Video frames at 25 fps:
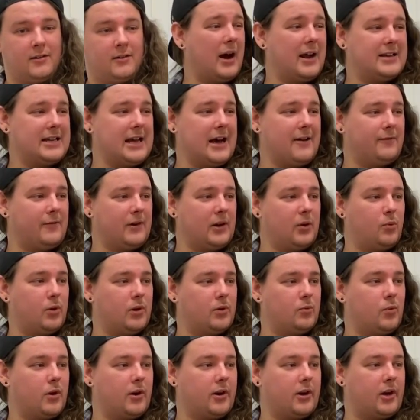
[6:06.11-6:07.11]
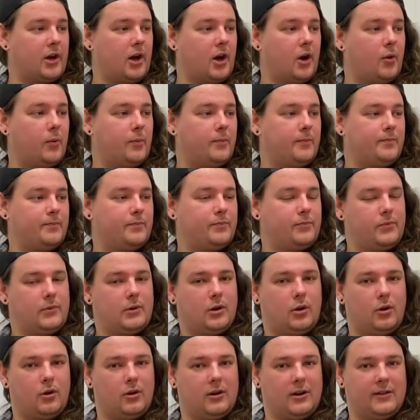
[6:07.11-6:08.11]
I definitely wouldn't want to go
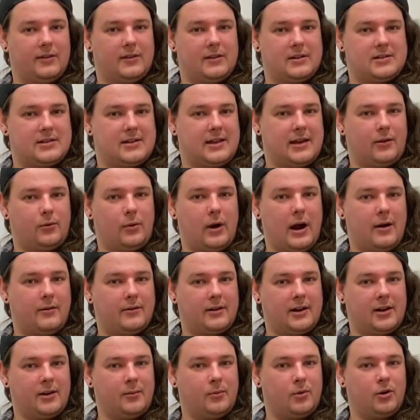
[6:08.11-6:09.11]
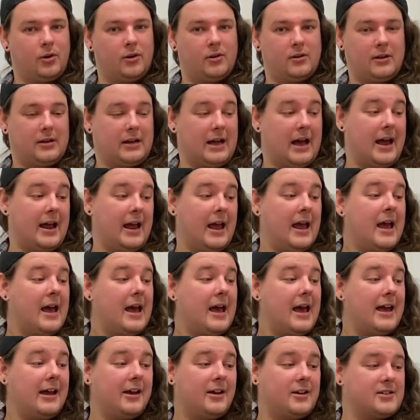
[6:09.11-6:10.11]
hauling this thing around anymore.
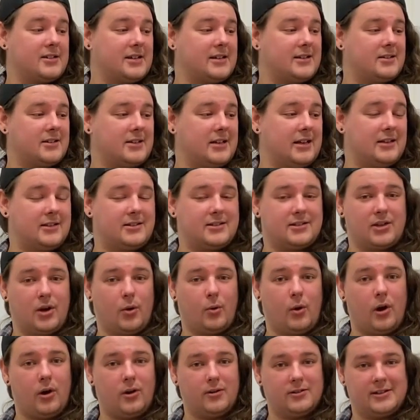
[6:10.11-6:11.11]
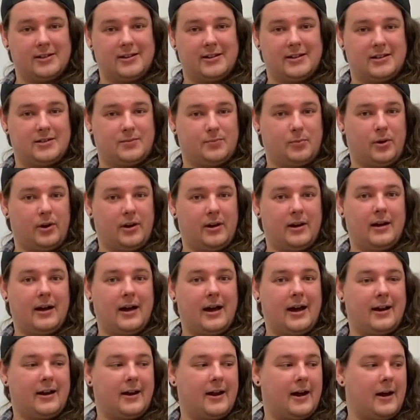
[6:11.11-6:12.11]
Because it's so old at this point,
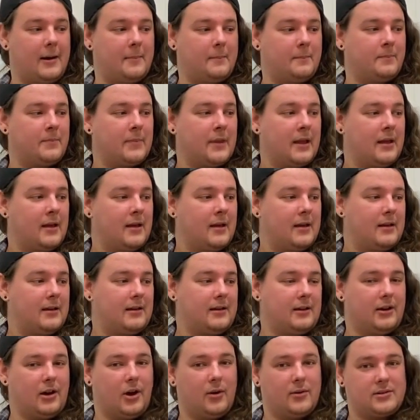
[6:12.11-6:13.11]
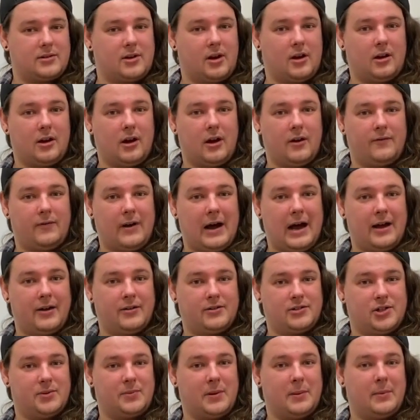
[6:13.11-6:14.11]
and it's got a lot of value
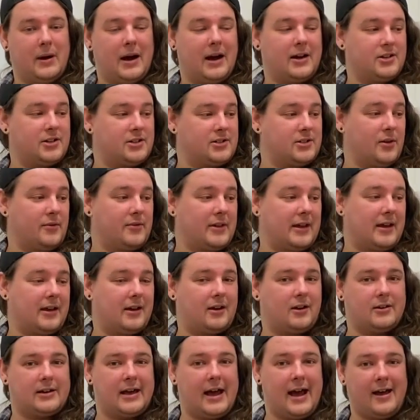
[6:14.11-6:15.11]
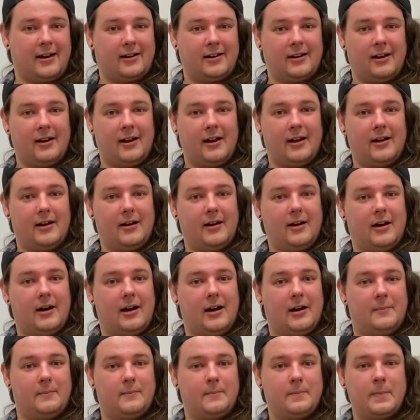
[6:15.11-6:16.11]
to me, but I just don't think it could handle it.
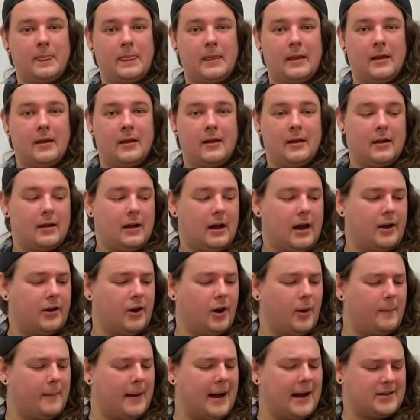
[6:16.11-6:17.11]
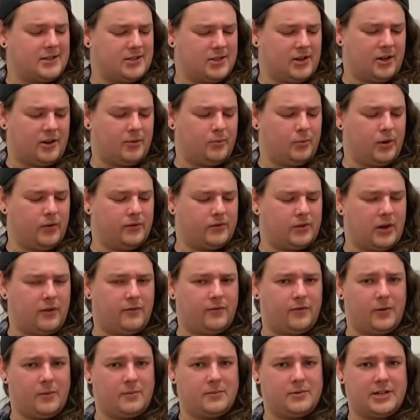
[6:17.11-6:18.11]
I know Matt Tuck moved on
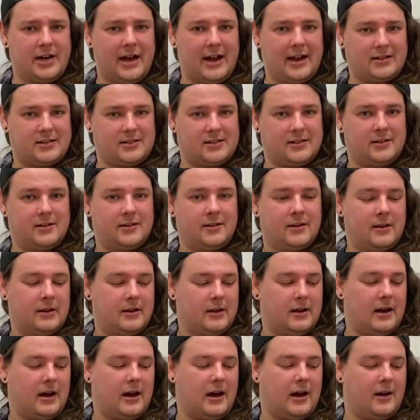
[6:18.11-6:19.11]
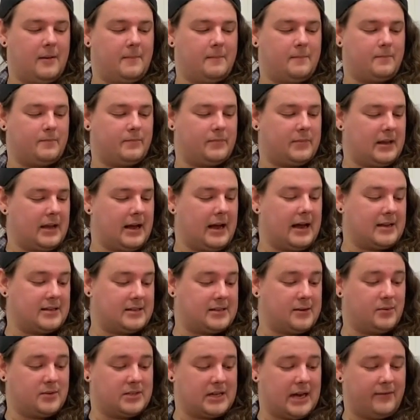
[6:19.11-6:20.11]
from Jackson as
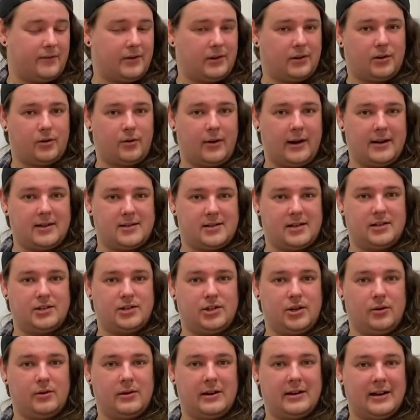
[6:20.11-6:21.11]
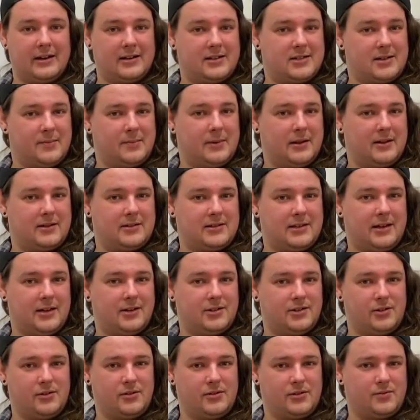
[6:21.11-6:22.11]
he was having crazy tuning instability
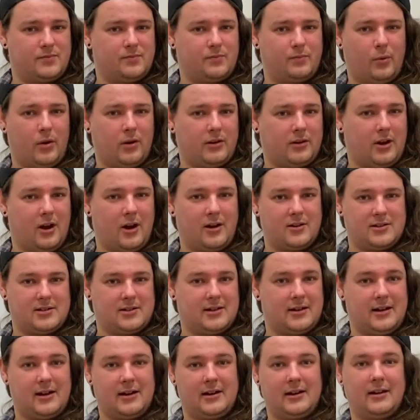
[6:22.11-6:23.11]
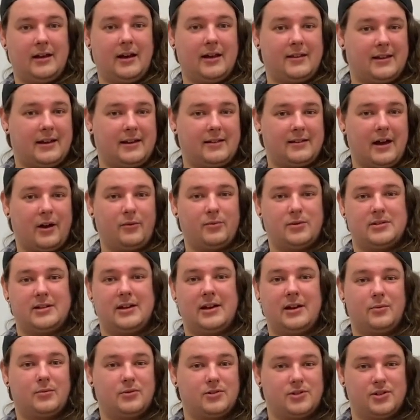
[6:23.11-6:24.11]
issues one concert, and I think that was it.
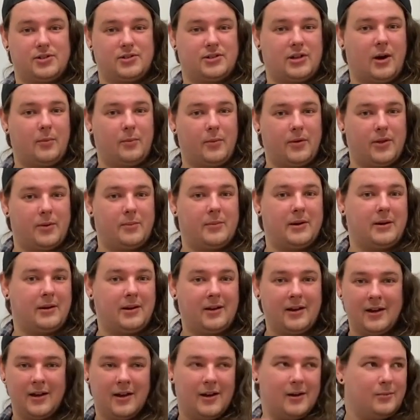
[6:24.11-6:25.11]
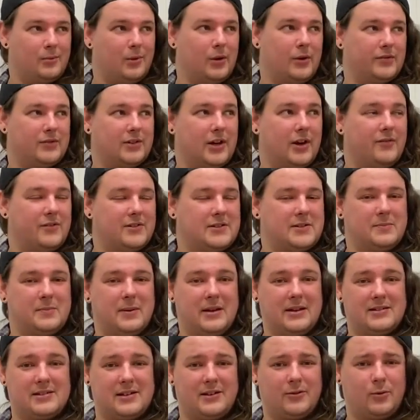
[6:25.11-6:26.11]
He was just done with them, and he moved over to
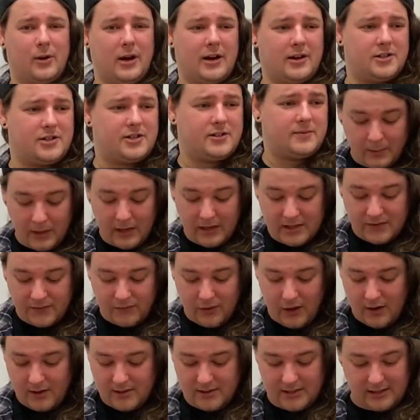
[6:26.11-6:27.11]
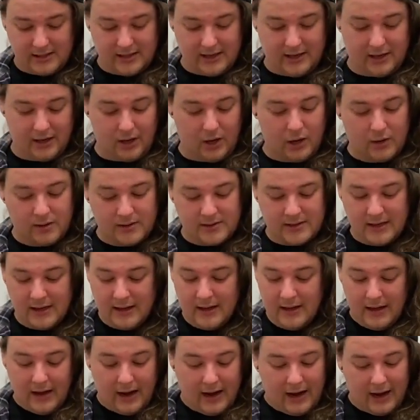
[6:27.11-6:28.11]
BC Rich. But as far as it goes,
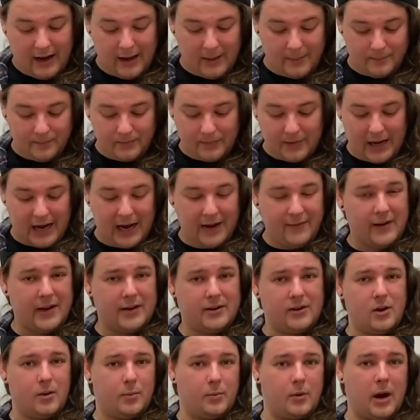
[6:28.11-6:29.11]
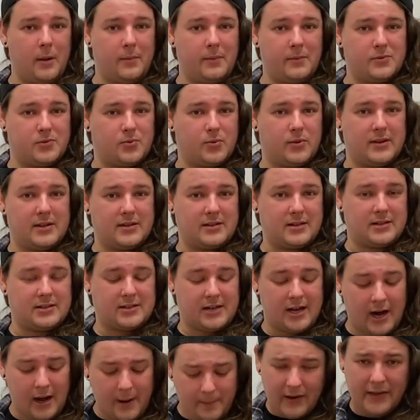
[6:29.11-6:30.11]
I've had no problems with this
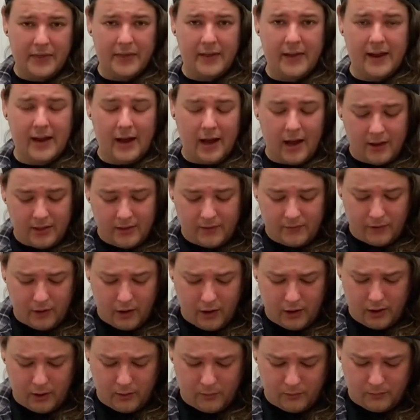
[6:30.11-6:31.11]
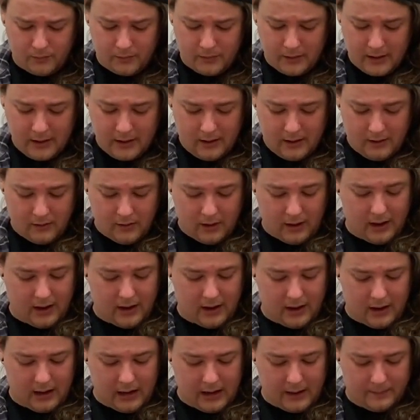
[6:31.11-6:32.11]
guitar. But the volume
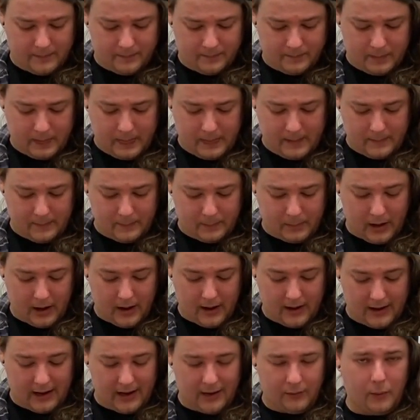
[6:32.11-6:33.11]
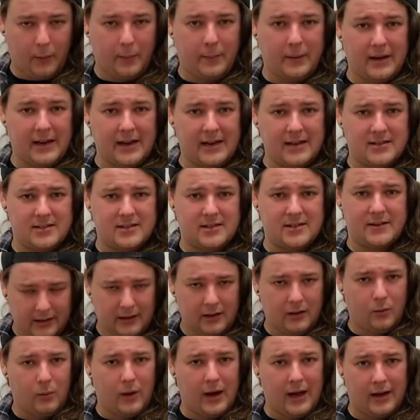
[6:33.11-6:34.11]
part here replaced a
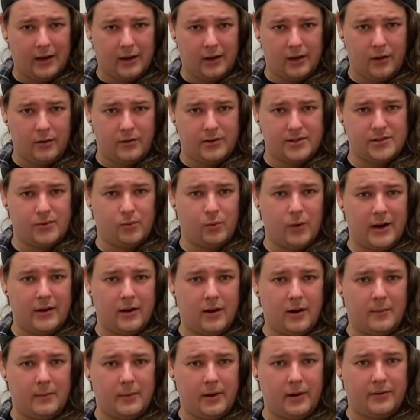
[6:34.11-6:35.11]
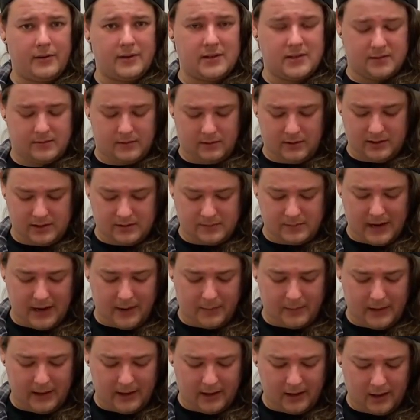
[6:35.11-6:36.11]
little while ago because it went on me on this back
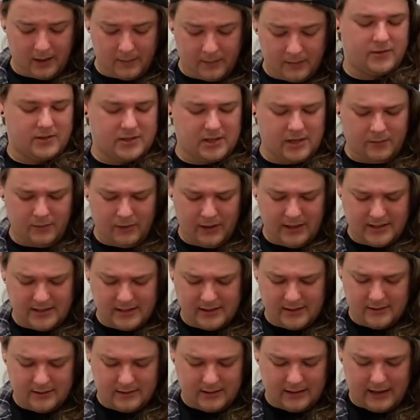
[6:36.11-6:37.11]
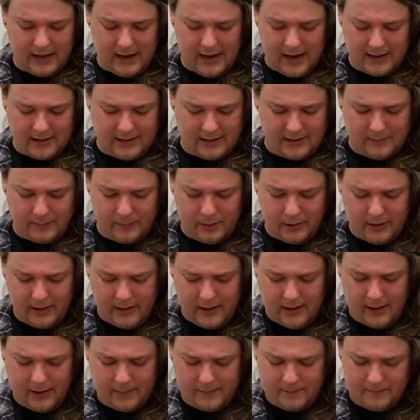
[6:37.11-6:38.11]
pickup. For some reason, the guy didn't put
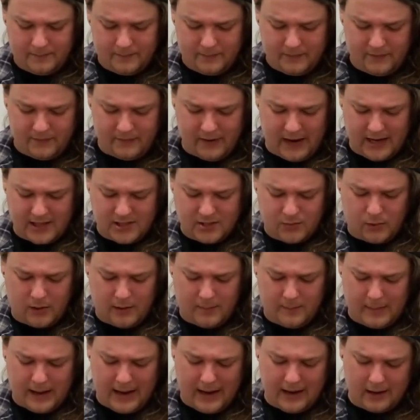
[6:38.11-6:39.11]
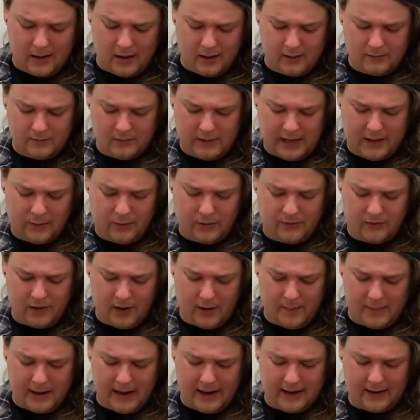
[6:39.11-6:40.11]
a fast one back on like we've
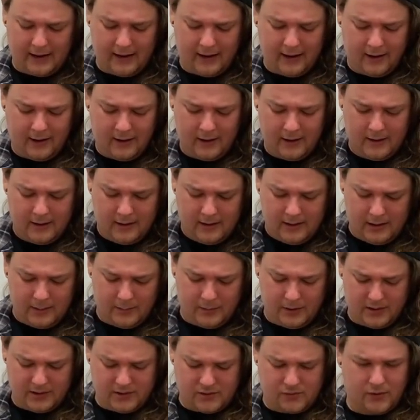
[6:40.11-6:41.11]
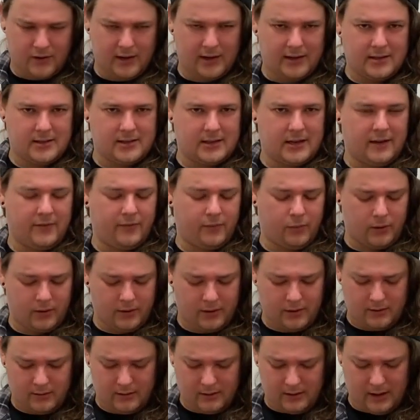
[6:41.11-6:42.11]
got back here. He put this really stiff one
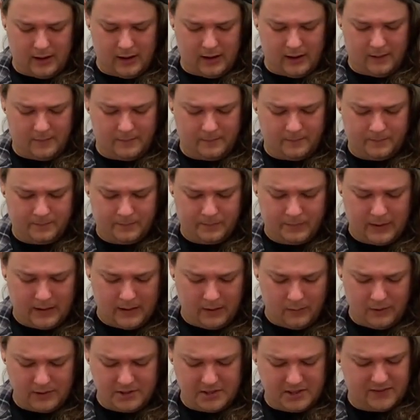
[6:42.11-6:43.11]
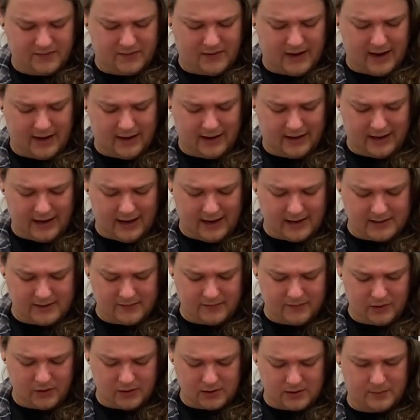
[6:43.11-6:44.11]
on, which is fine, I guess. It
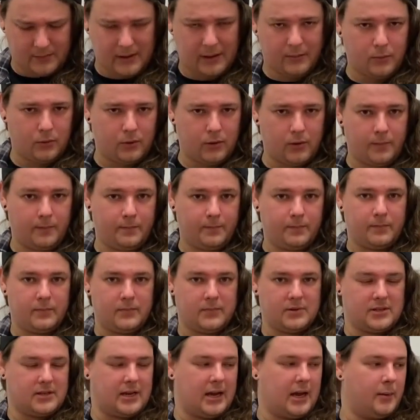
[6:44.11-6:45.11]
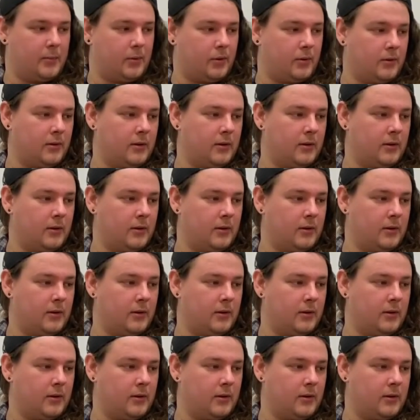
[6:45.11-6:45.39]
feels a bit more stable.